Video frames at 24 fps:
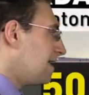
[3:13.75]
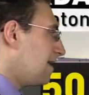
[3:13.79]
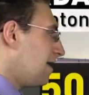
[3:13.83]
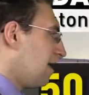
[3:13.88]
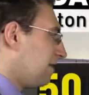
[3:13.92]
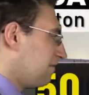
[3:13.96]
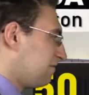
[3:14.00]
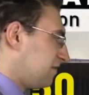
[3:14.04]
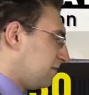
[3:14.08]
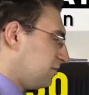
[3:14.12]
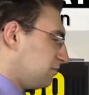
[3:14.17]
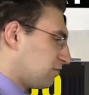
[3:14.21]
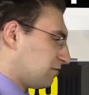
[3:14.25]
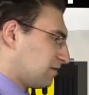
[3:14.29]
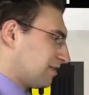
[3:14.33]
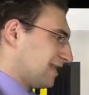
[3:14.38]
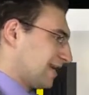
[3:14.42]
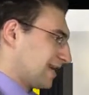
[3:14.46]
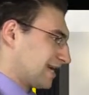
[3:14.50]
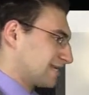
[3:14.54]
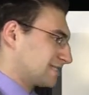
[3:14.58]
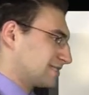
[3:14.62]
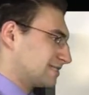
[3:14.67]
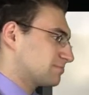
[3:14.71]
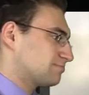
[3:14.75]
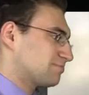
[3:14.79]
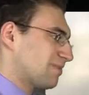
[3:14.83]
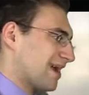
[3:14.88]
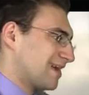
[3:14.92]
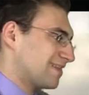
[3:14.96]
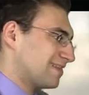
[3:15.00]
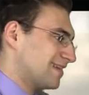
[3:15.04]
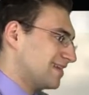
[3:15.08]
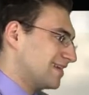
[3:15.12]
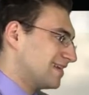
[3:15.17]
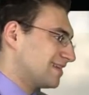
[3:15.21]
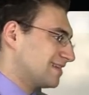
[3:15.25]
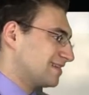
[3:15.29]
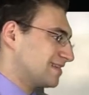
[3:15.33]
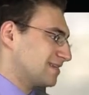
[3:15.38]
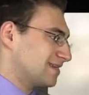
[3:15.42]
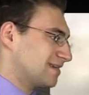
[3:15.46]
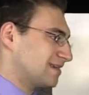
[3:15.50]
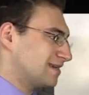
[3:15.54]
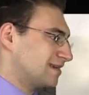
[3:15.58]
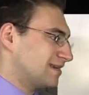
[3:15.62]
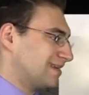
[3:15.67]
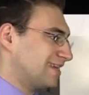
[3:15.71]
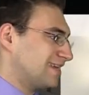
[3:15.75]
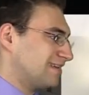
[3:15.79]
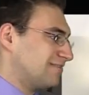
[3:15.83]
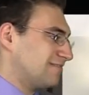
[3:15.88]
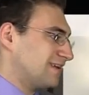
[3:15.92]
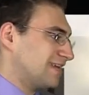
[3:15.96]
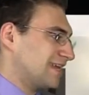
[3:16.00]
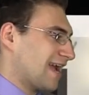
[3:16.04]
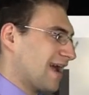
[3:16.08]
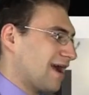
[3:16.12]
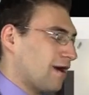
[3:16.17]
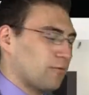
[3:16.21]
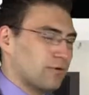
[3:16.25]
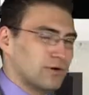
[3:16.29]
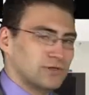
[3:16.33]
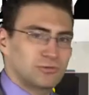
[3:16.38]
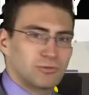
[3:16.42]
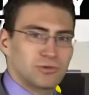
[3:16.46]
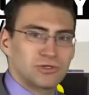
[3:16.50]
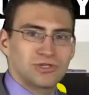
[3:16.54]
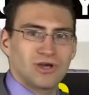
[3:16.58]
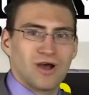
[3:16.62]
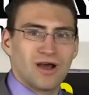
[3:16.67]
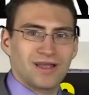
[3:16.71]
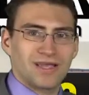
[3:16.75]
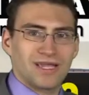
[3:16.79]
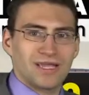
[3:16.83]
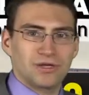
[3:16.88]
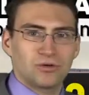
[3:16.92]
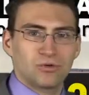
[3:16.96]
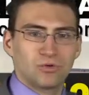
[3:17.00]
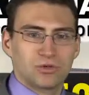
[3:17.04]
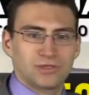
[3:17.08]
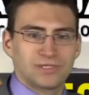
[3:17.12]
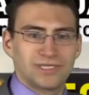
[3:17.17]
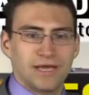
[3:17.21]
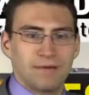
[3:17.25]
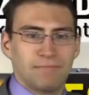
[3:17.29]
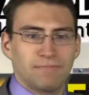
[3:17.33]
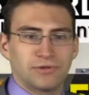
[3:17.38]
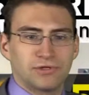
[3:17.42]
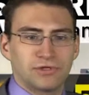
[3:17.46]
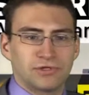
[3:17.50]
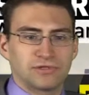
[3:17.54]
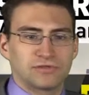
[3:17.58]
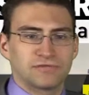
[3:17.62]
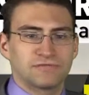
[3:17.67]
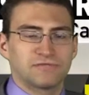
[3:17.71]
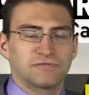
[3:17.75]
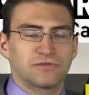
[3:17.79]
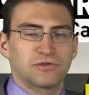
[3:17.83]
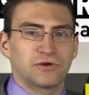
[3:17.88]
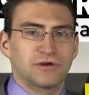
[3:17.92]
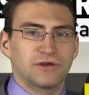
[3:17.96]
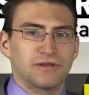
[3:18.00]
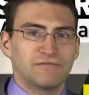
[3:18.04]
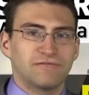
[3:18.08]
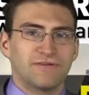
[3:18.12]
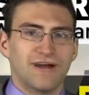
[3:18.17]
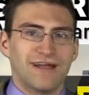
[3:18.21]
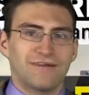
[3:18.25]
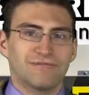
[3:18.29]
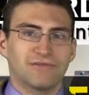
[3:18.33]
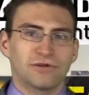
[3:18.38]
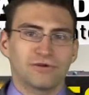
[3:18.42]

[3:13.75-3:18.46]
a few clicks. By the end of the evening hours, we're talking cool temperatures. thirty-five